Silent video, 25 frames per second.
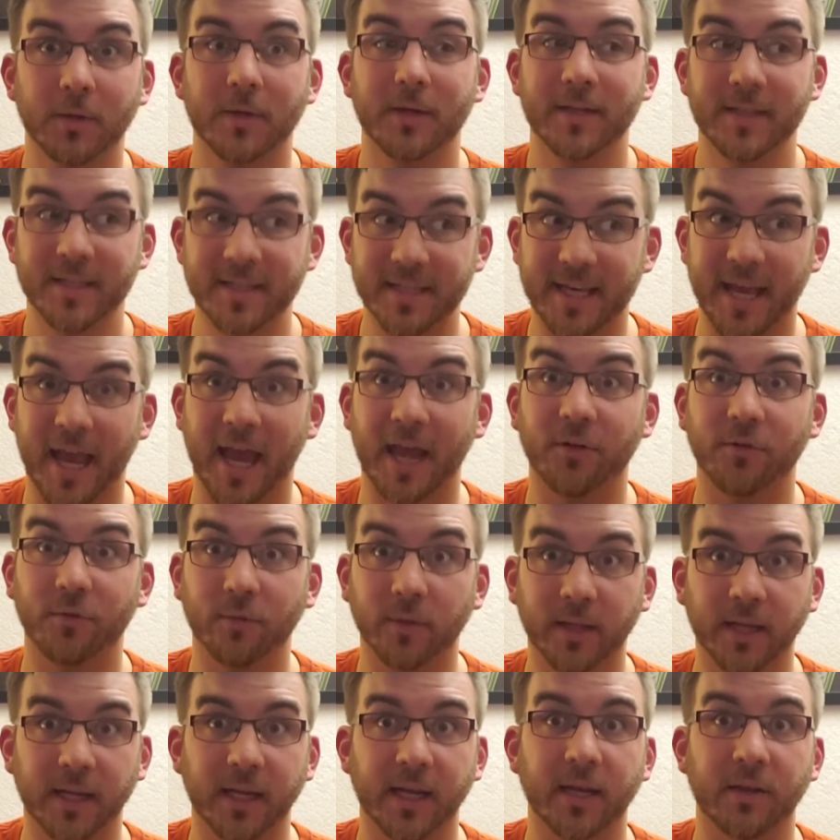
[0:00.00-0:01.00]

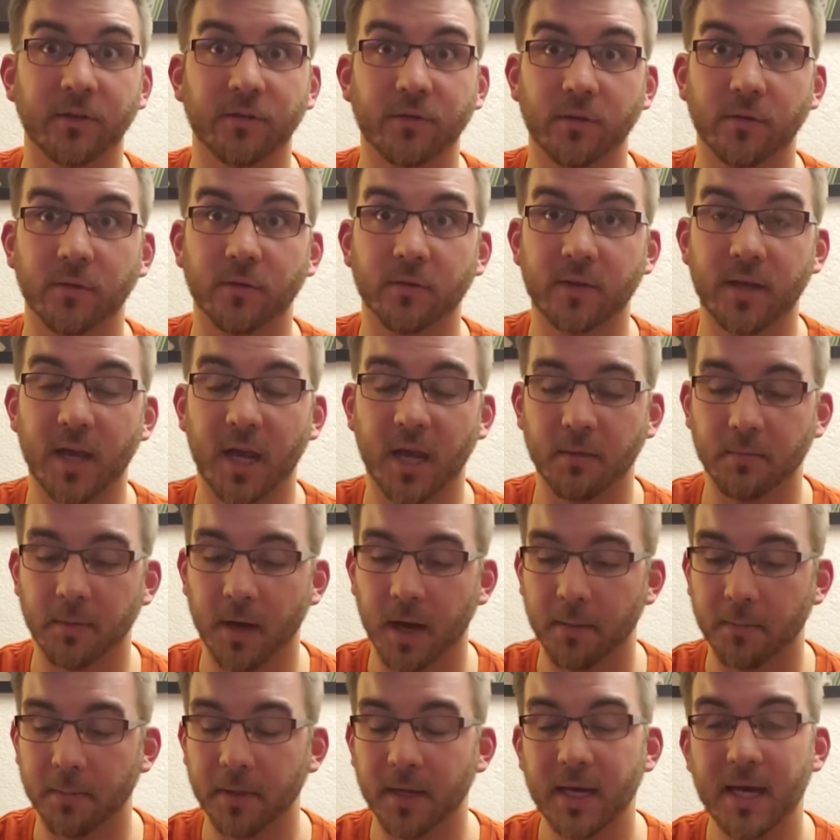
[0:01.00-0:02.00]
scheduling issues came
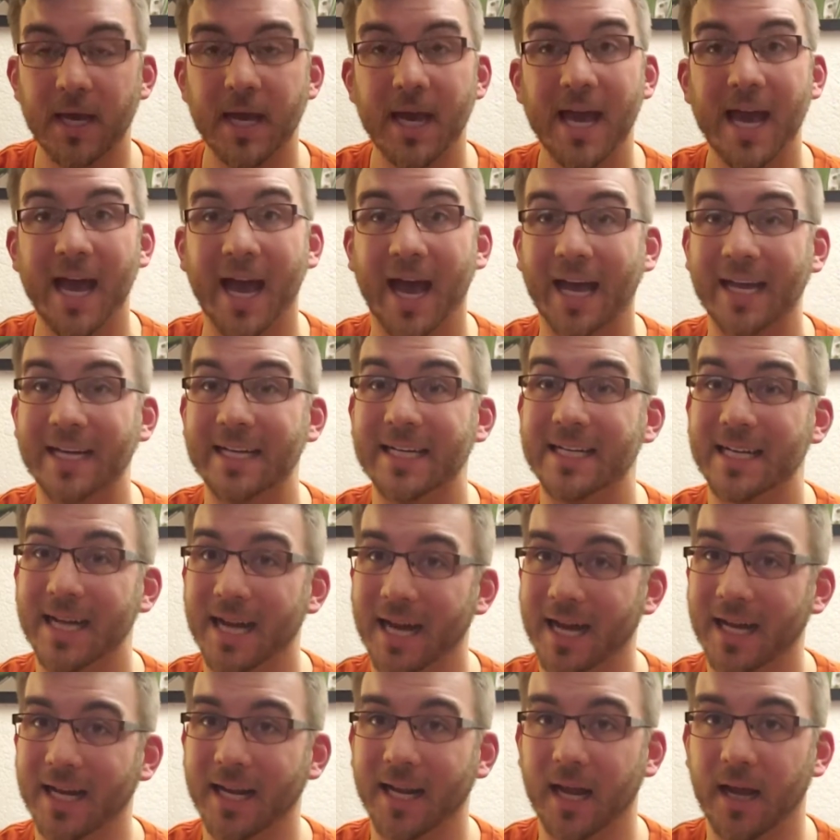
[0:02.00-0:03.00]
up, I did
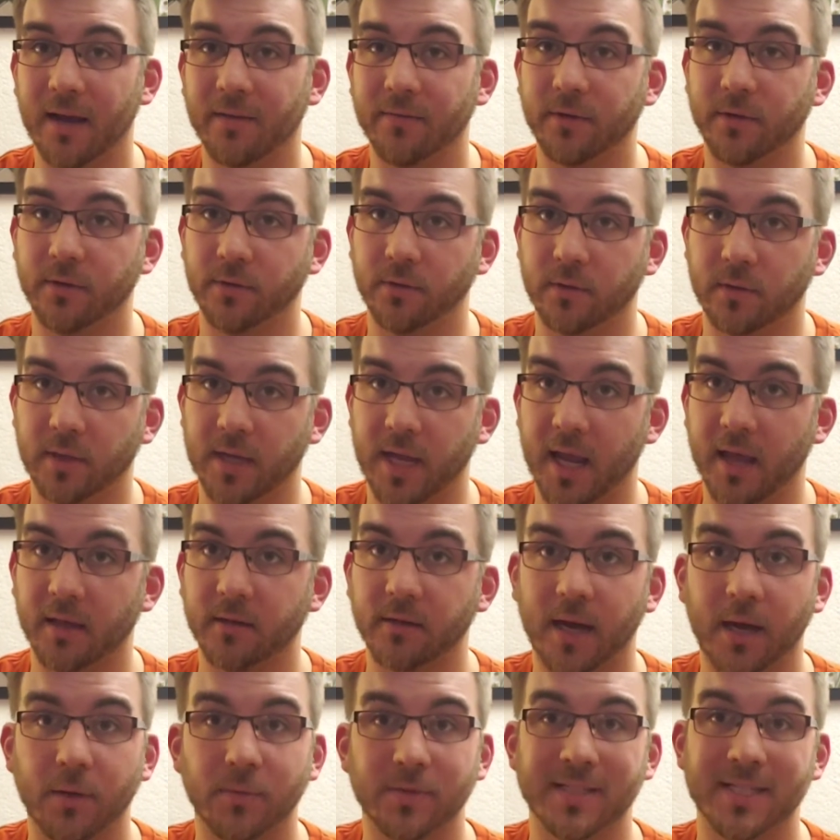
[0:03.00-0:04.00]
not have Google
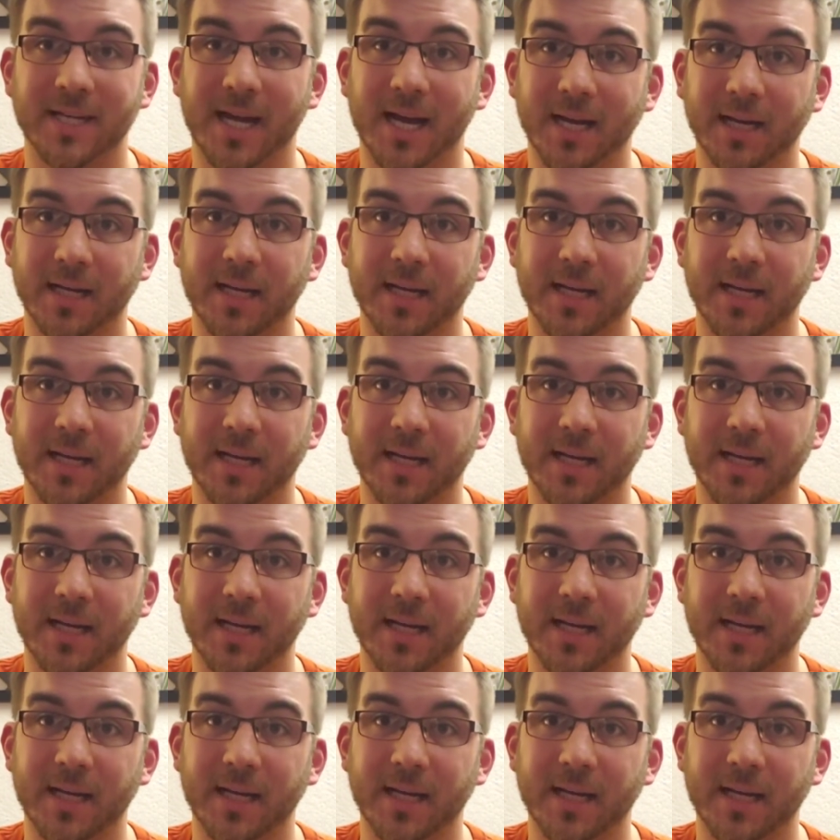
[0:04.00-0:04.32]
Calendar. I was not